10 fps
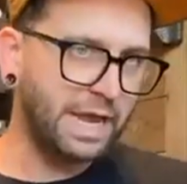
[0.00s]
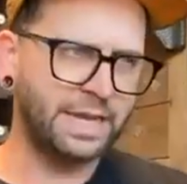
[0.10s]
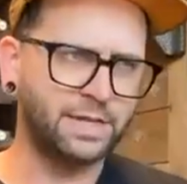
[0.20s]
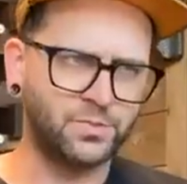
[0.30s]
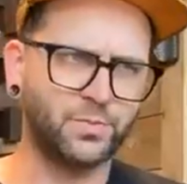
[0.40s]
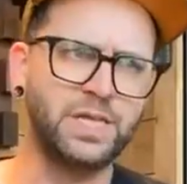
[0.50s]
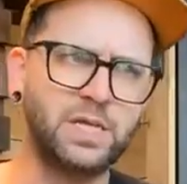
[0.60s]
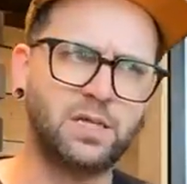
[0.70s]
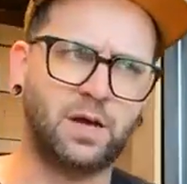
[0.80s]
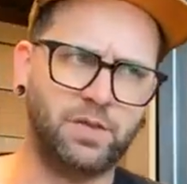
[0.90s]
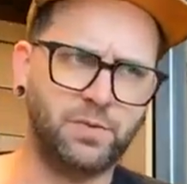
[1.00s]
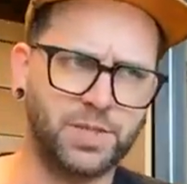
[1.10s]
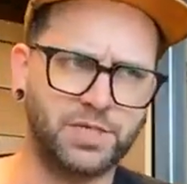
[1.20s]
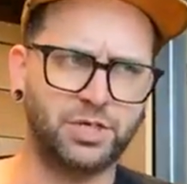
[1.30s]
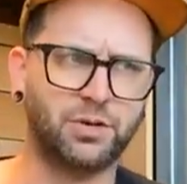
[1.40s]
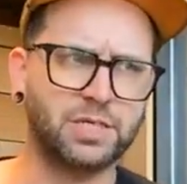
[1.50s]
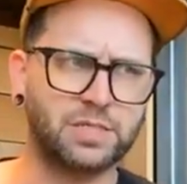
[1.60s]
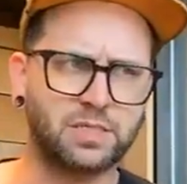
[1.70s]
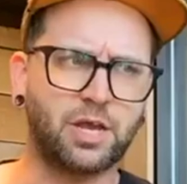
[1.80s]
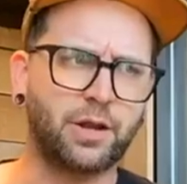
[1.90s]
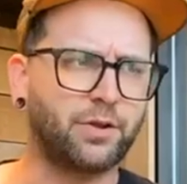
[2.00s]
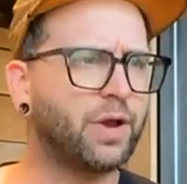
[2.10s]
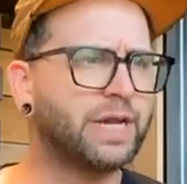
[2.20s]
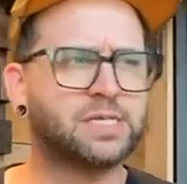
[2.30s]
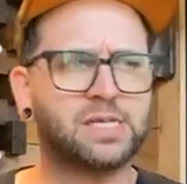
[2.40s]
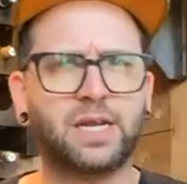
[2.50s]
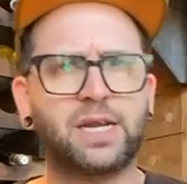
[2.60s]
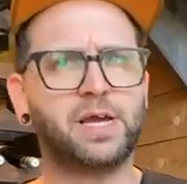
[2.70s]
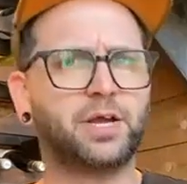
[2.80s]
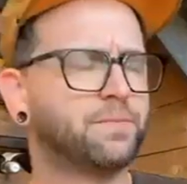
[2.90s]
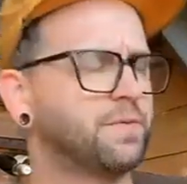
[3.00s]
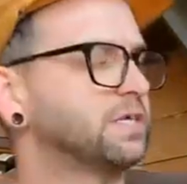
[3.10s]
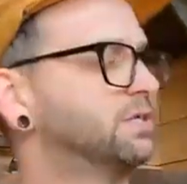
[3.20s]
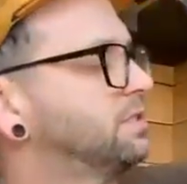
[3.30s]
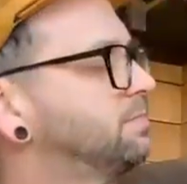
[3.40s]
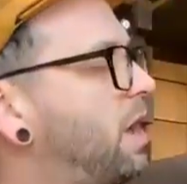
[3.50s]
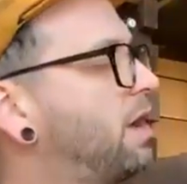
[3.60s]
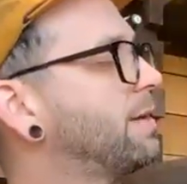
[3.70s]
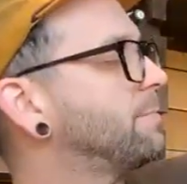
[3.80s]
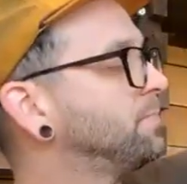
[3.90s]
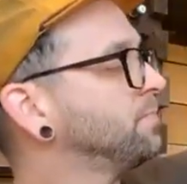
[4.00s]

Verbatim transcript: And it's really lovely with the chill because it's got great acidity and good freshness. All right,